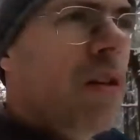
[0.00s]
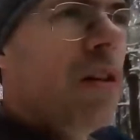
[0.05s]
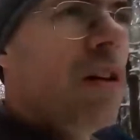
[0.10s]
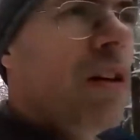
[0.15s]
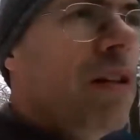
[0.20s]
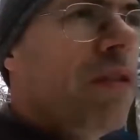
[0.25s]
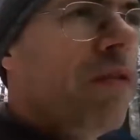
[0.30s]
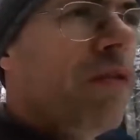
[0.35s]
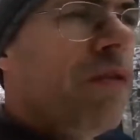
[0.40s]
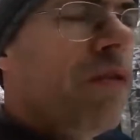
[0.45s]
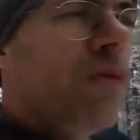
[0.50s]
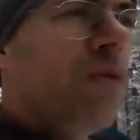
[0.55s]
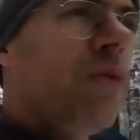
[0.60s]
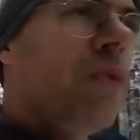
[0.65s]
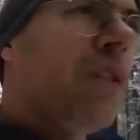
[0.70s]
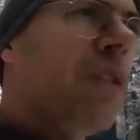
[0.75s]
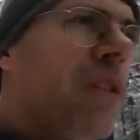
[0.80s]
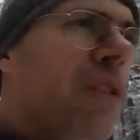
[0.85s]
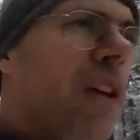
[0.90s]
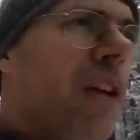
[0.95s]
of
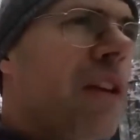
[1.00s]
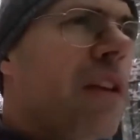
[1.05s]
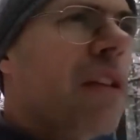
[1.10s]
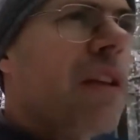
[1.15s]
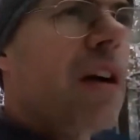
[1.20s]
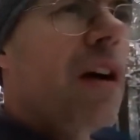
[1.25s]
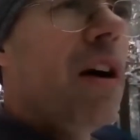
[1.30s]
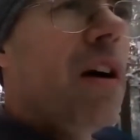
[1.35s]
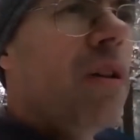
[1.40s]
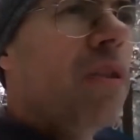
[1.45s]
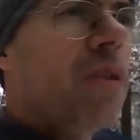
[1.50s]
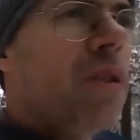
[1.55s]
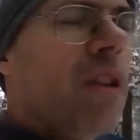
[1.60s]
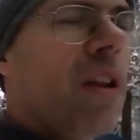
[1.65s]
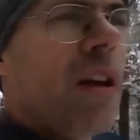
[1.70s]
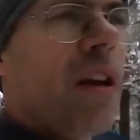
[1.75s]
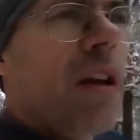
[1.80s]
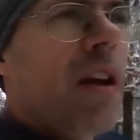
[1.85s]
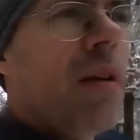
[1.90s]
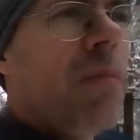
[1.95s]
the second house
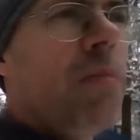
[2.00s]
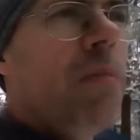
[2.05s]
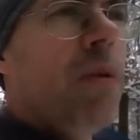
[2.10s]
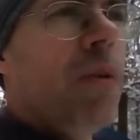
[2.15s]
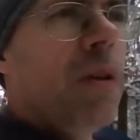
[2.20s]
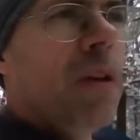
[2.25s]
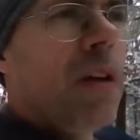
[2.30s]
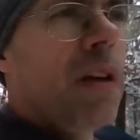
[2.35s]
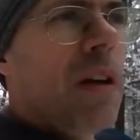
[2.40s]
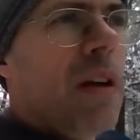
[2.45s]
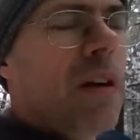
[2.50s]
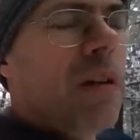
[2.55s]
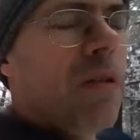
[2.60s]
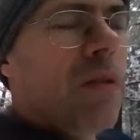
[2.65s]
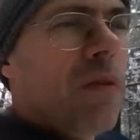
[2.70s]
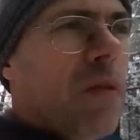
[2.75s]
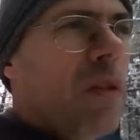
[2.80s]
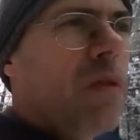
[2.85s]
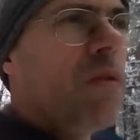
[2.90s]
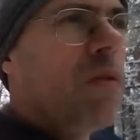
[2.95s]
that I had pointed out,
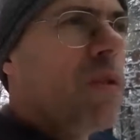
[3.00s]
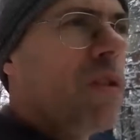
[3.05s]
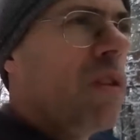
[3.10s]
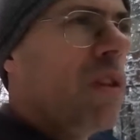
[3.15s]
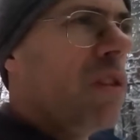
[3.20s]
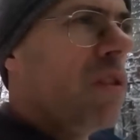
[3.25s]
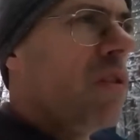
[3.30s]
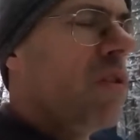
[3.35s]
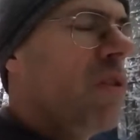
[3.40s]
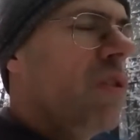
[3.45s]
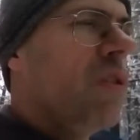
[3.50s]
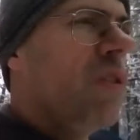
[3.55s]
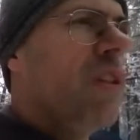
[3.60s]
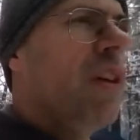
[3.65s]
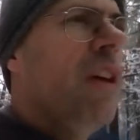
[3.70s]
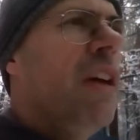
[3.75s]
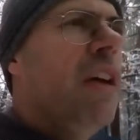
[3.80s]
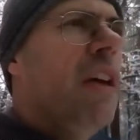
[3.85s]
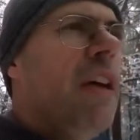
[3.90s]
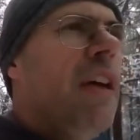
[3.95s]
of the two sisters.
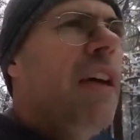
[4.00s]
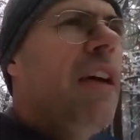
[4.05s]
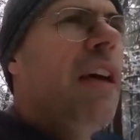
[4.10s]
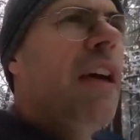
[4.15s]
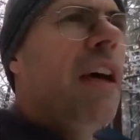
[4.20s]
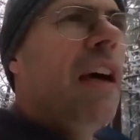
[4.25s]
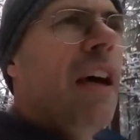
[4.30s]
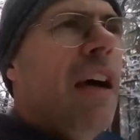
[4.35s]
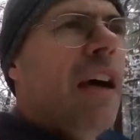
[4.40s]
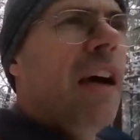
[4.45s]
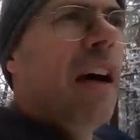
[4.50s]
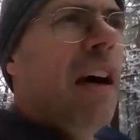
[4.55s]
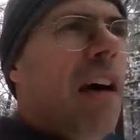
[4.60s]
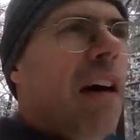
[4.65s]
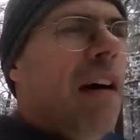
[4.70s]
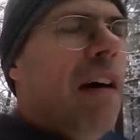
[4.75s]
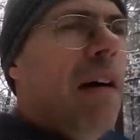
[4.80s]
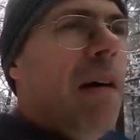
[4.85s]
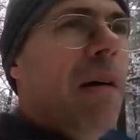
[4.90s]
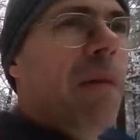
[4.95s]

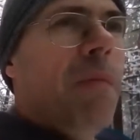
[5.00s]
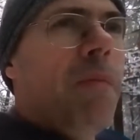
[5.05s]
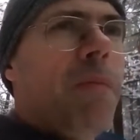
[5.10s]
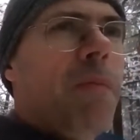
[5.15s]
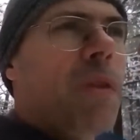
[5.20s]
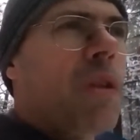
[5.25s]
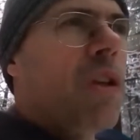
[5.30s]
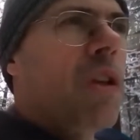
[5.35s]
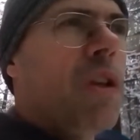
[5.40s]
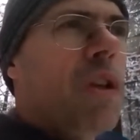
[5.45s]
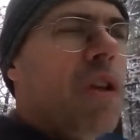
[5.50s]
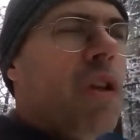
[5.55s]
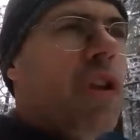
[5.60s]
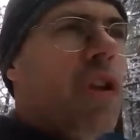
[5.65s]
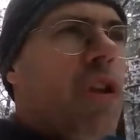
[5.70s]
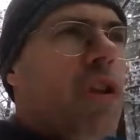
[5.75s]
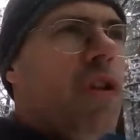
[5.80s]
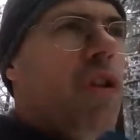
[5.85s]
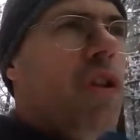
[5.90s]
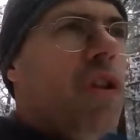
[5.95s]
Uh,
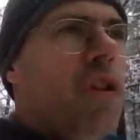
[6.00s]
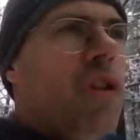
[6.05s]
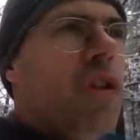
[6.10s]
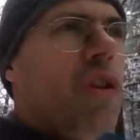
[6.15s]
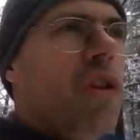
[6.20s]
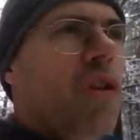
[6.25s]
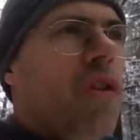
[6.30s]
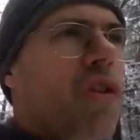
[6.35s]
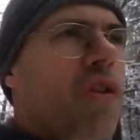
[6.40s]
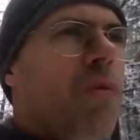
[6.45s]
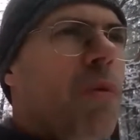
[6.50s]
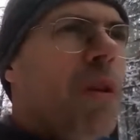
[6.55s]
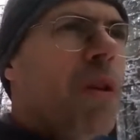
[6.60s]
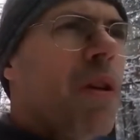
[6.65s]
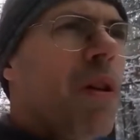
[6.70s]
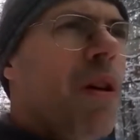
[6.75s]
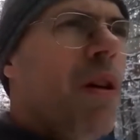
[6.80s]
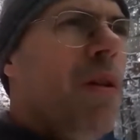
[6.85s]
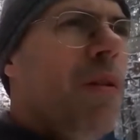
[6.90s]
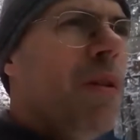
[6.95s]
she would
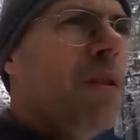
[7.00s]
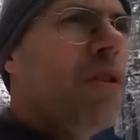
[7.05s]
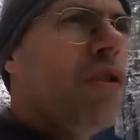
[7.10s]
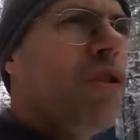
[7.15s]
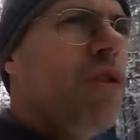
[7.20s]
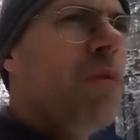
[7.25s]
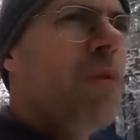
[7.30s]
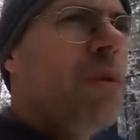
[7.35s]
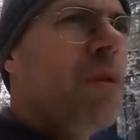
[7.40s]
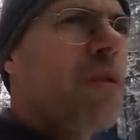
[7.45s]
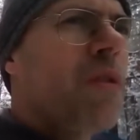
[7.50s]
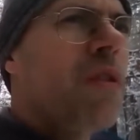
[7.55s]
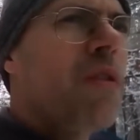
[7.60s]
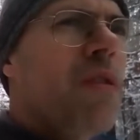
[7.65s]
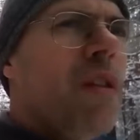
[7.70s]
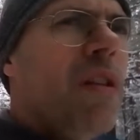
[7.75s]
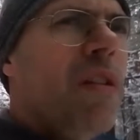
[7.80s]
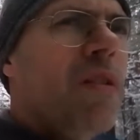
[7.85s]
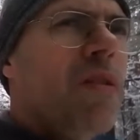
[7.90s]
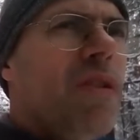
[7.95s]
go and she would
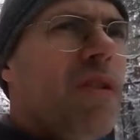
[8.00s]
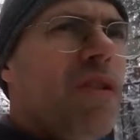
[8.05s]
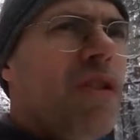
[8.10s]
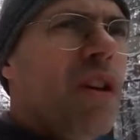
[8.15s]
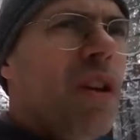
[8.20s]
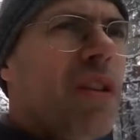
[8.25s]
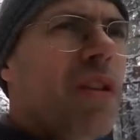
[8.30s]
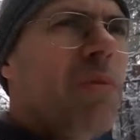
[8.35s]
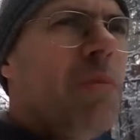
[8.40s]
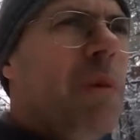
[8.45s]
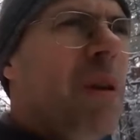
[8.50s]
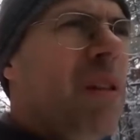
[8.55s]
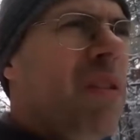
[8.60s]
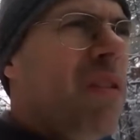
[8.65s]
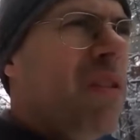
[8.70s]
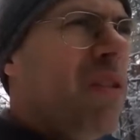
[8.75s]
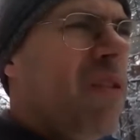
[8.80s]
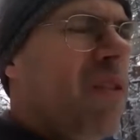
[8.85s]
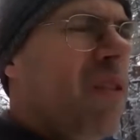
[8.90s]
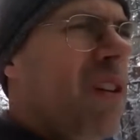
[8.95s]
continue to suggest me
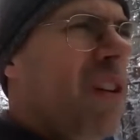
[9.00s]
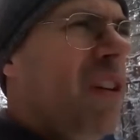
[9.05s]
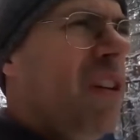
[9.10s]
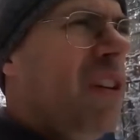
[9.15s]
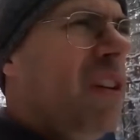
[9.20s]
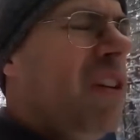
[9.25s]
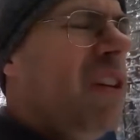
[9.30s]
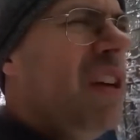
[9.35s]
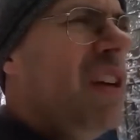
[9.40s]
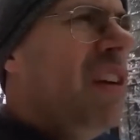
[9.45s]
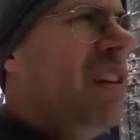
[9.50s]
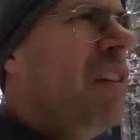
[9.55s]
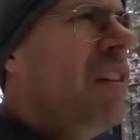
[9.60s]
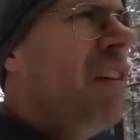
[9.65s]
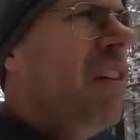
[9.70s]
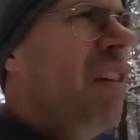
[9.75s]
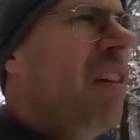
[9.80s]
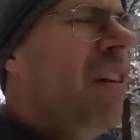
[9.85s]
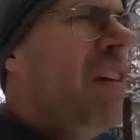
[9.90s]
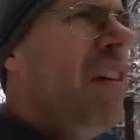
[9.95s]
that I.
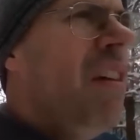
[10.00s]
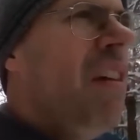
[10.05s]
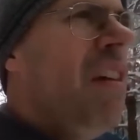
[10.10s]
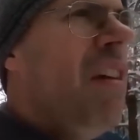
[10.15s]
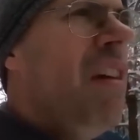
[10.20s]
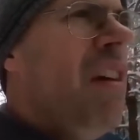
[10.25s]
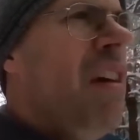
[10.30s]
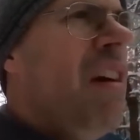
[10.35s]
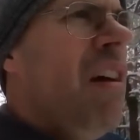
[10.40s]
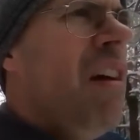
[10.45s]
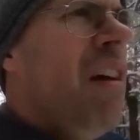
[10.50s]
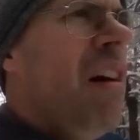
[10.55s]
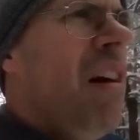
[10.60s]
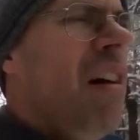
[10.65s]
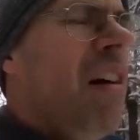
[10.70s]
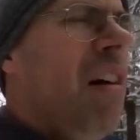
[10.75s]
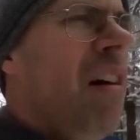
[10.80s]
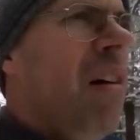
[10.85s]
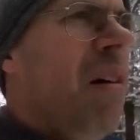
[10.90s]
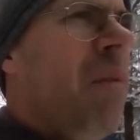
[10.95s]

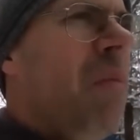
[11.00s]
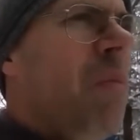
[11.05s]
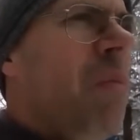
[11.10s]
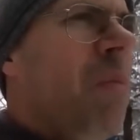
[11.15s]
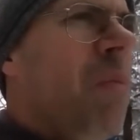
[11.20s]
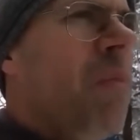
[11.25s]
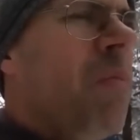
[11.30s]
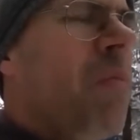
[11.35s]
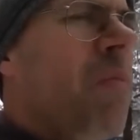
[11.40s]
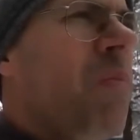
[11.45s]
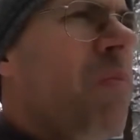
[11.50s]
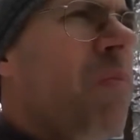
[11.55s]
Um,